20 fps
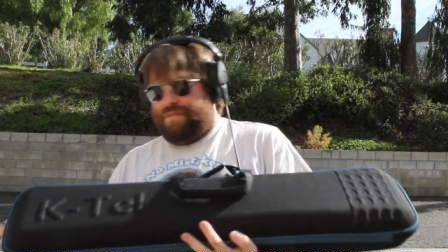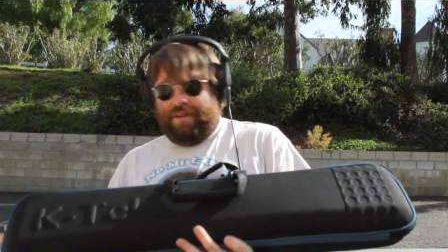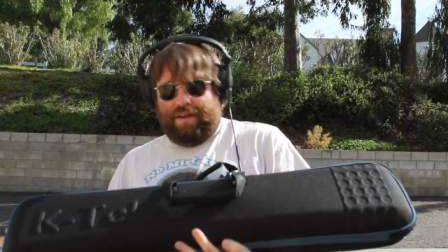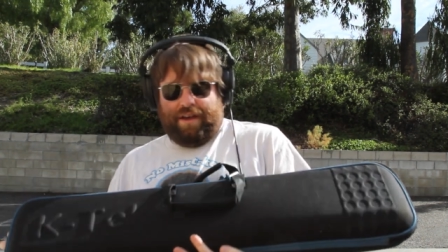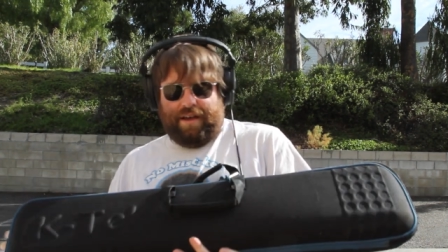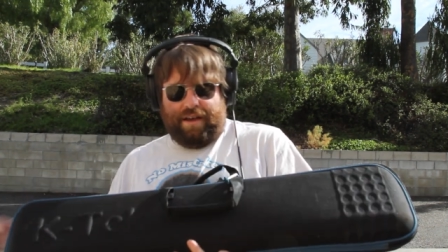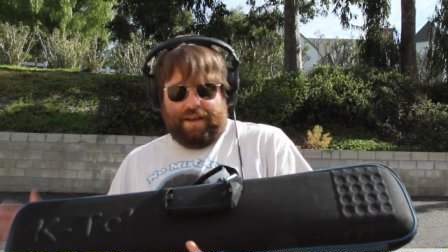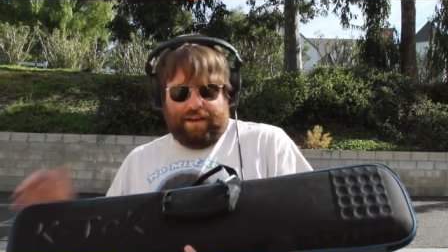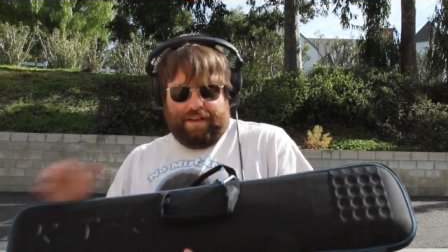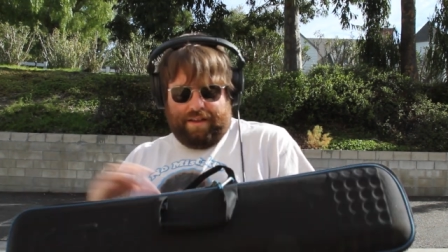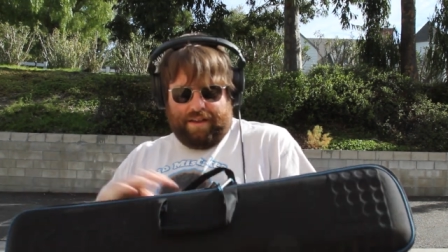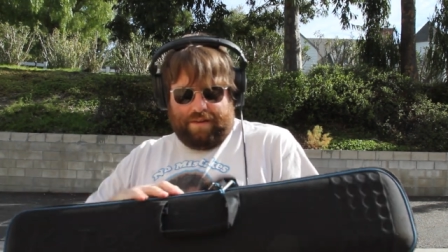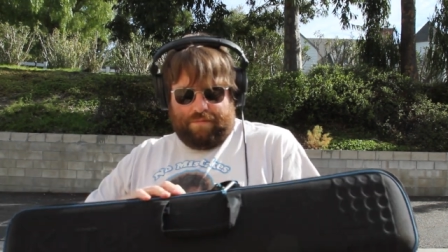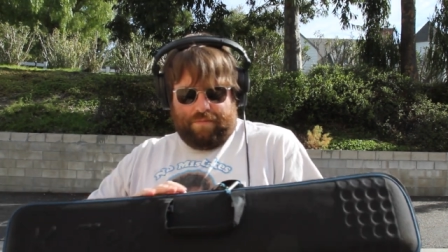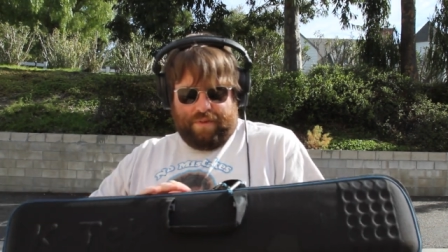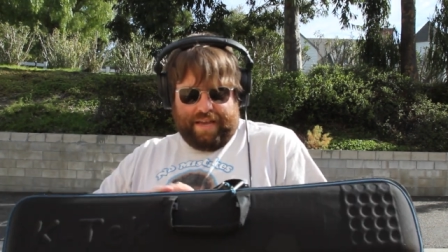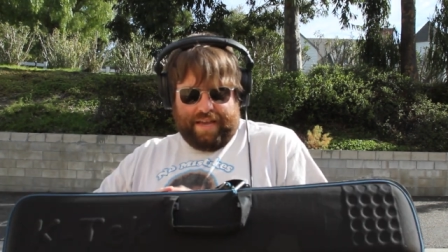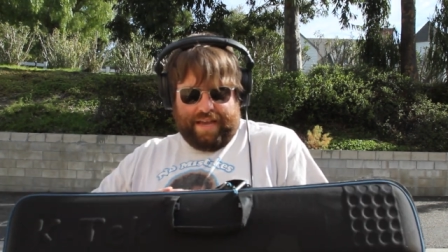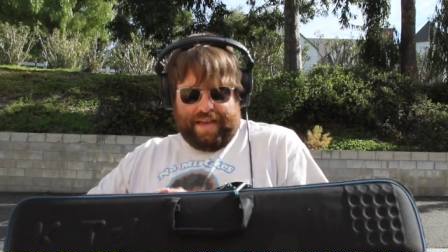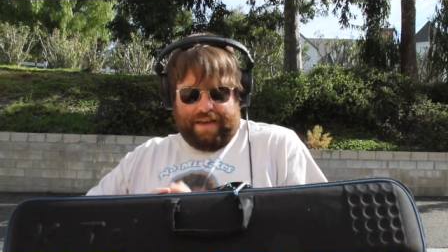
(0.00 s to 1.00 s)
Uh,
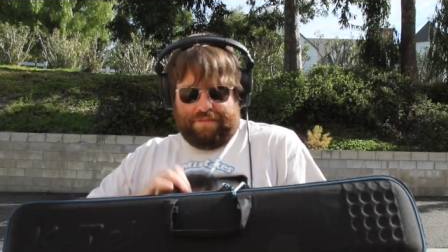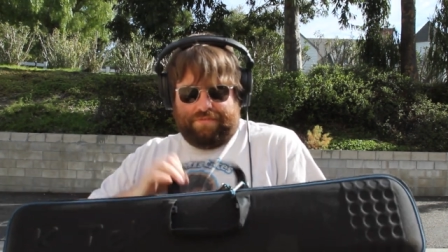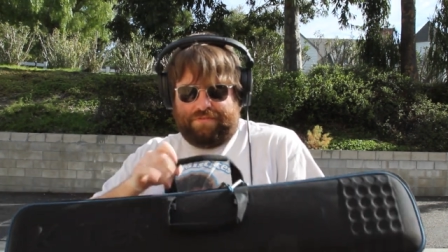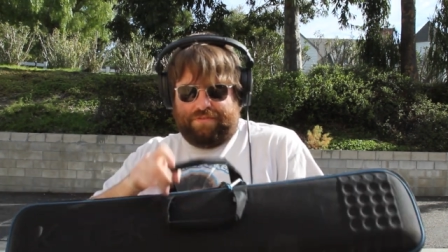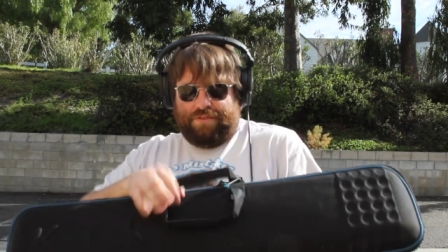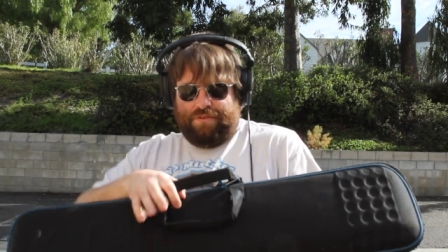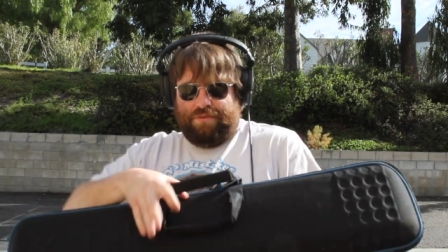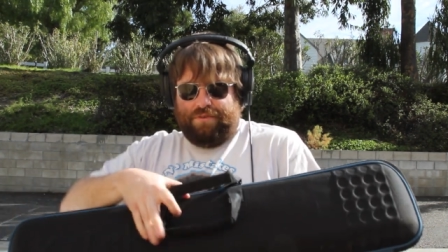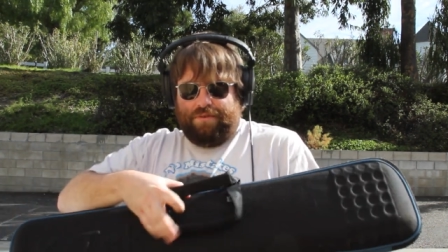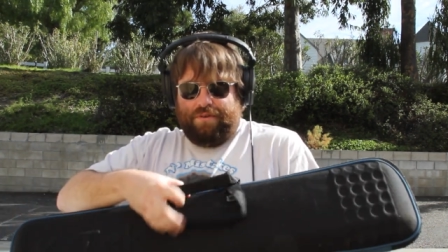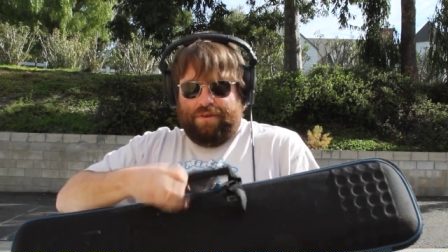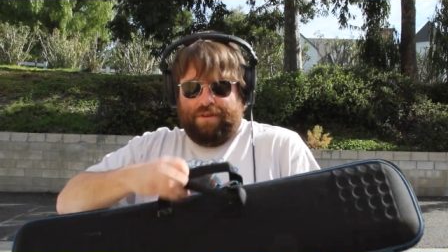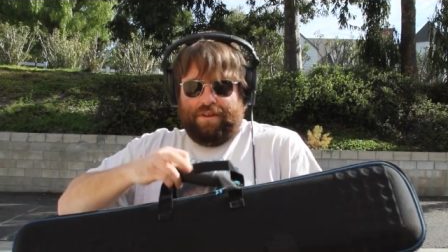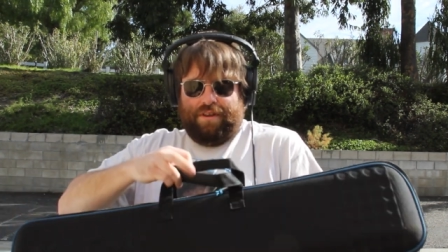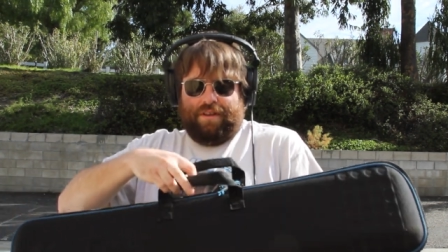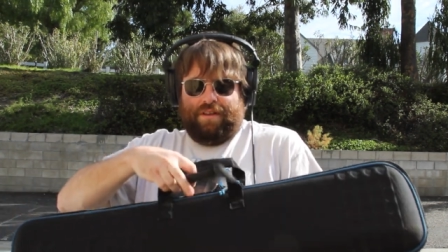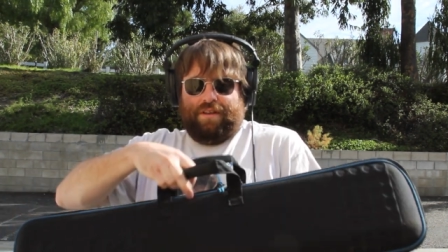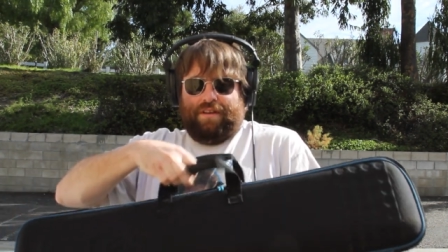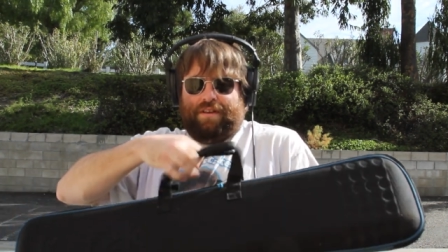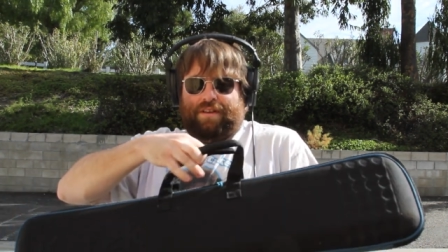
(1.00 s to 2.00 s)
we have two,
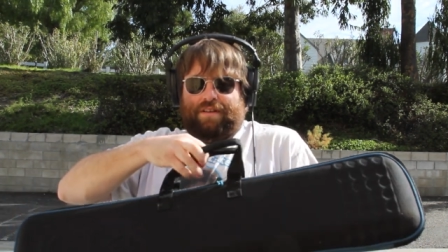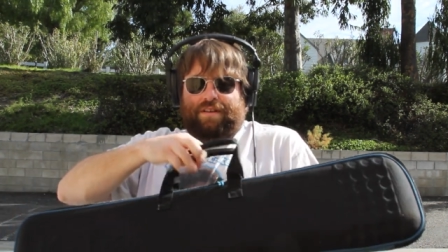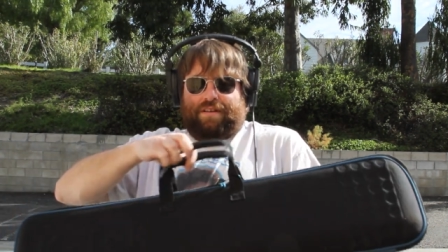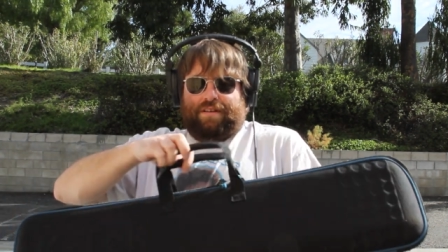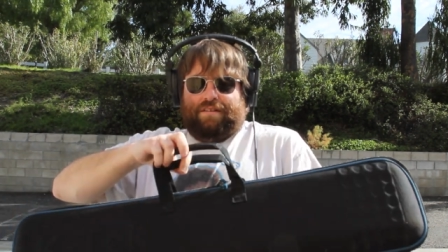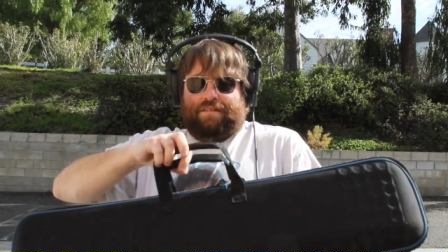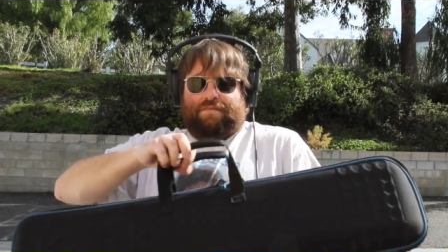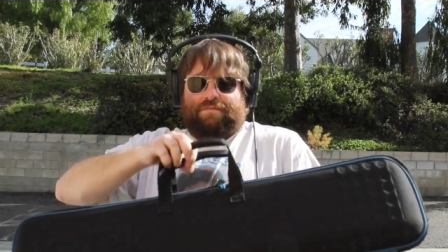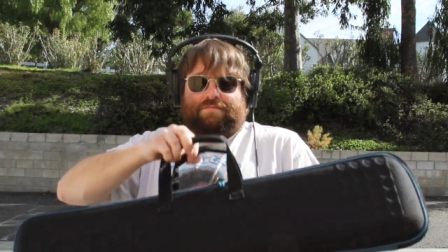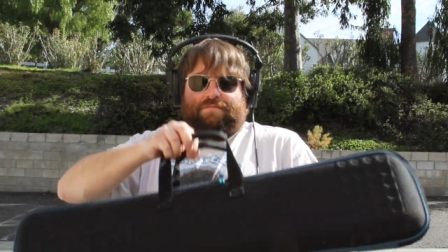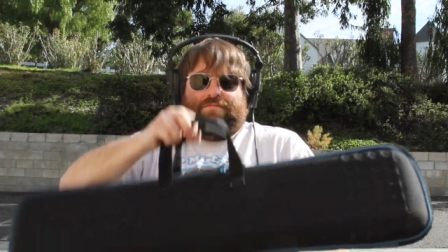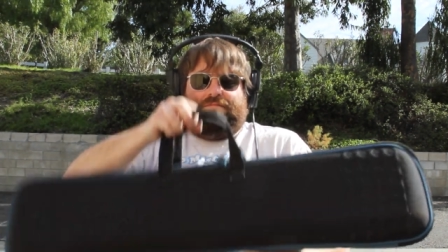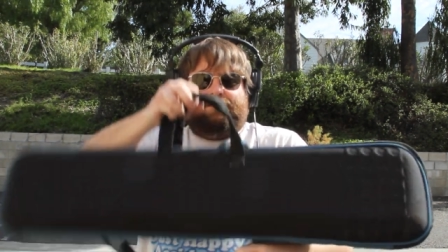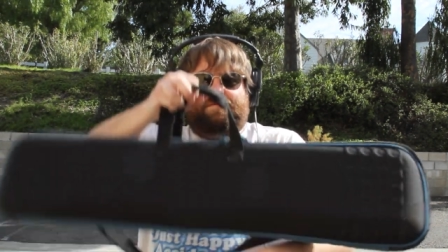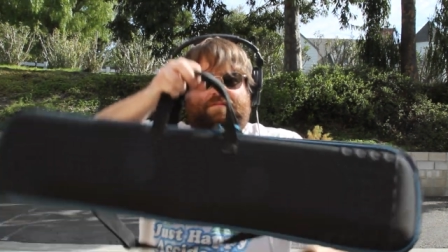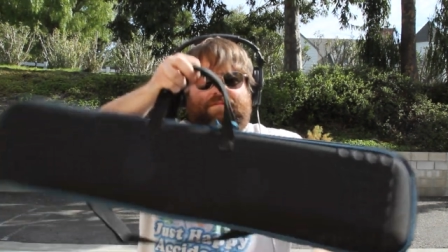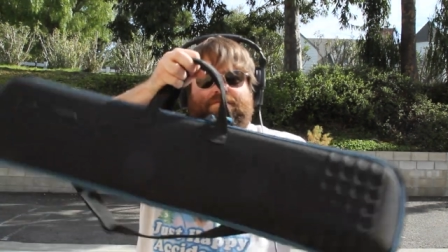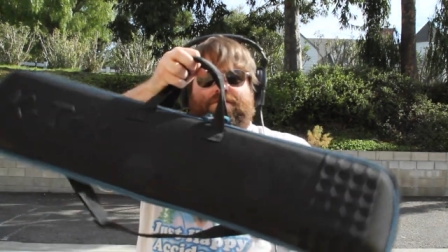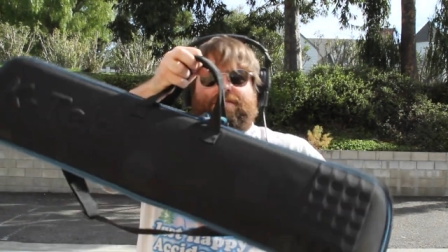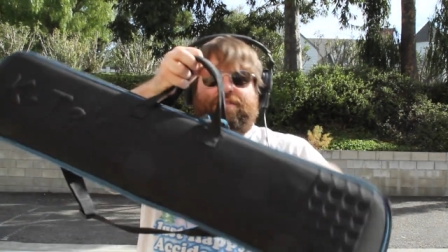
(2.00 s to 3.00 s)

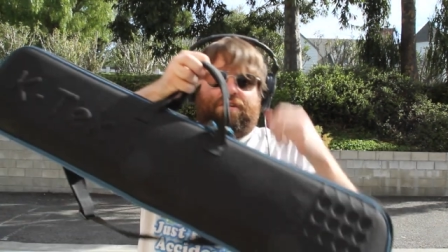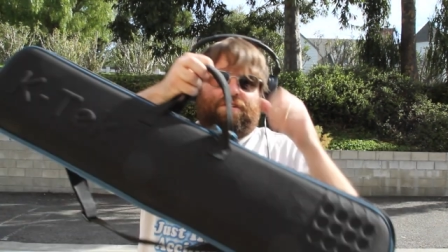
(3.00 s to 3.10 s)
you